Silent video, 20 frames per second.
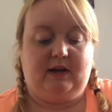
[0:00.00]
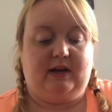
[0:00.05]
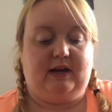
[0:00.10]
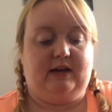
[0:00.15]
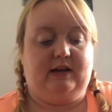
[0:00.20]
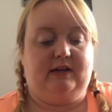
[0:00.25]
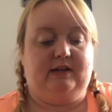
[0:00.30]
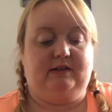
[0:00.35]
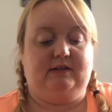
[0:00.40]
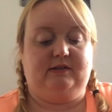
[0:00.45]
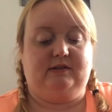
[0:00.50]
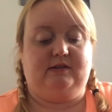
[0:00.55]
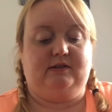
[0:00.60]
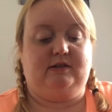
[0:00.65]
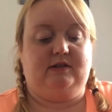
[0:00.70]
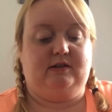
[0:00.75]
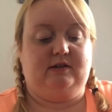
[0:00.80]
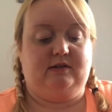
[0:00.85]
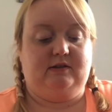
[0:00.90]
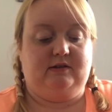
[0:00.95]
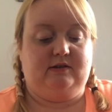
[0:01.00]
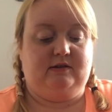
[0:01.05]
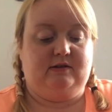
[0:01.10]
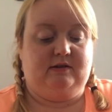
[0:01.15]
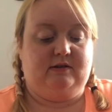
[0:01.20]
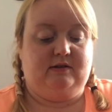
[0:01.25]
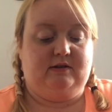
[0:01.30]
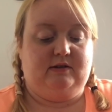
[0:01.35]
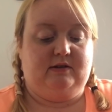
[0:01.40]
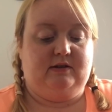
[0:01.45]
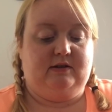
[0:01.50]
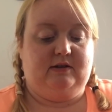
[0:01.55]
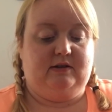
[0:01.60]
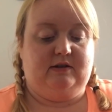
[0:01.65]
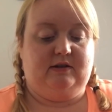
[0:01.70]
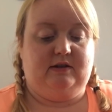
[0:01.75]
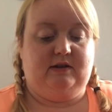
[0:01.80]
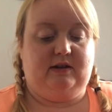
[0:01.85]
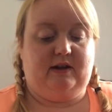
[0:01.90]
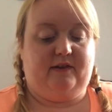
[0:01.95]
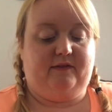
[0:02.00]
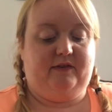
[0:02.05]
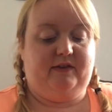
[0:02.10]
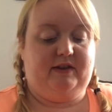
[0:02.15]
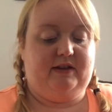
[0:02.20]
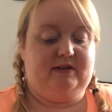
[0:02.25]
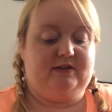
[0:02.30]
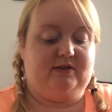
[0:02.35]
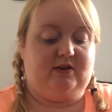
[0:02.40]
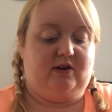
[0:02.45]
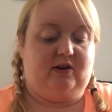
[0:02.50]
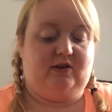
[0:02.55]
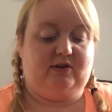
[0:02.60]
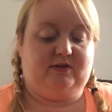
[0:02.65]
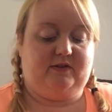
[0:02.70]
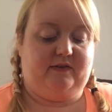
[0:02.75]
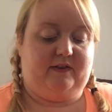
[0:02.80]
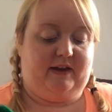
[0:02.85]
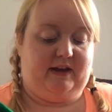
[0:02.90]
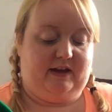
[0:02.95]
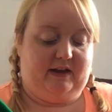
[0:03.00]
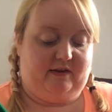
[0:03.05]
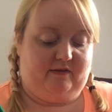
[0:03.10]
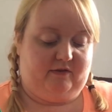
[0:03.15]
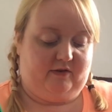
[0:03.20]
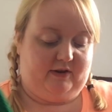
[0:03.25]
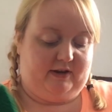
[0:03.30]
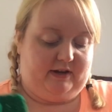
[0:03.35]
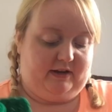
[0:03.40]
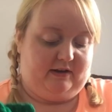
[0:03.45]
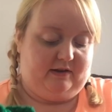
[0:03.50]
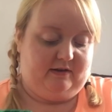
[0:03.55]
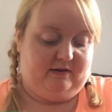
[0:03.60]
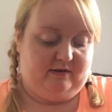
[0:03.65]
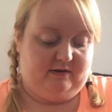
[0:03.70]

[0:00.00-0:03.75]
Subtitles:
and everything's got lots of hair on it.